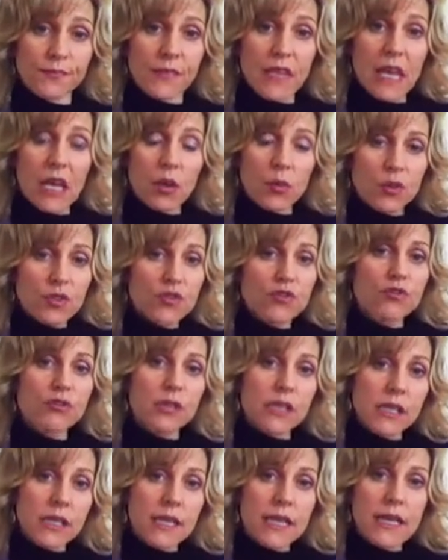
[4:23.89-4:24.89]
that it was
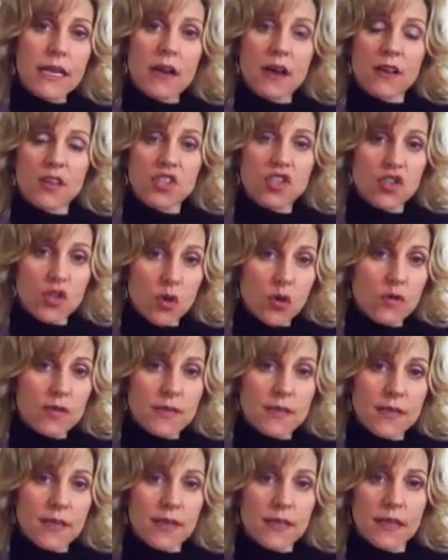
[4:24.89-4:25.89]
really a soul
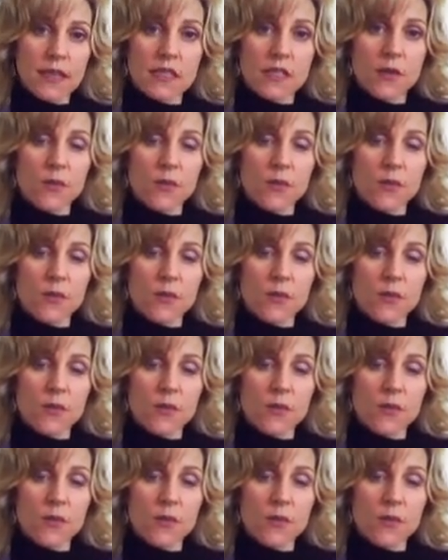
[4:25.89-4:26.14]
sickness.